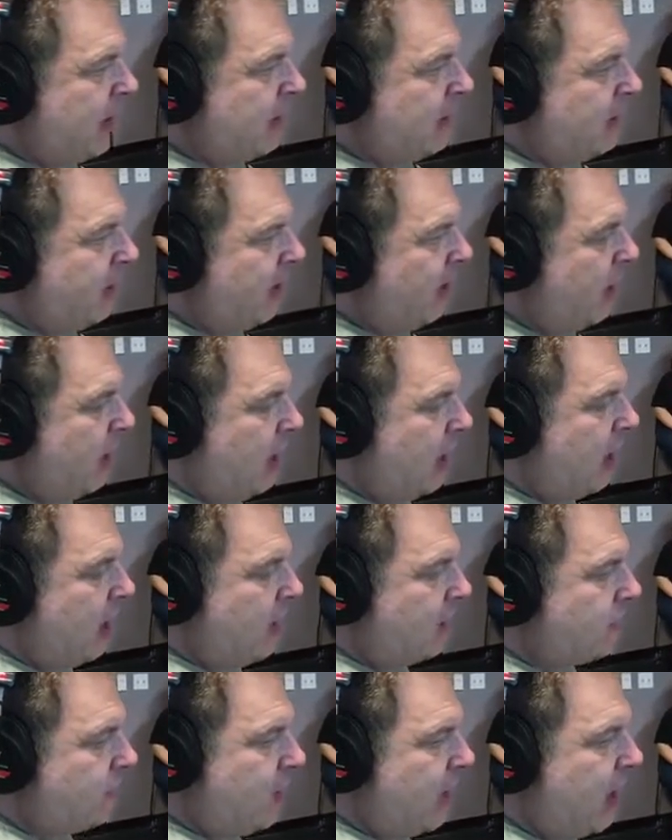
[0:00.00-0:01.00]
But
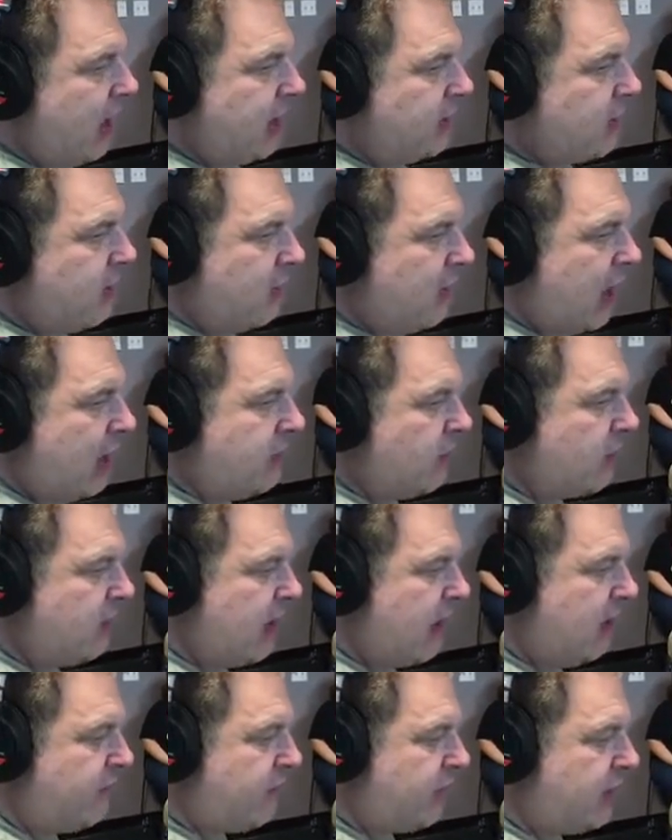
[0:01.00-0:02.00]
I don't
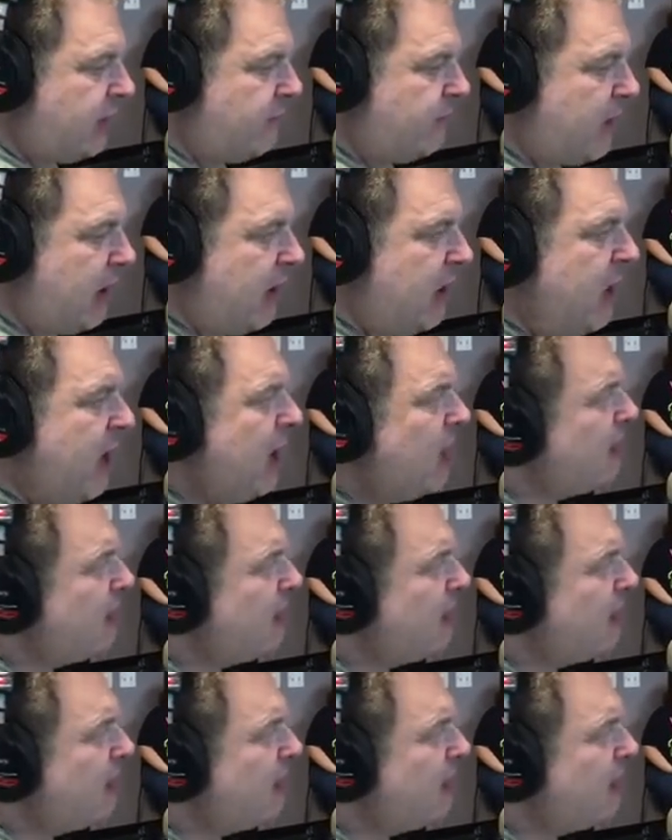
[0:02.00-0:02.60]
have a compare.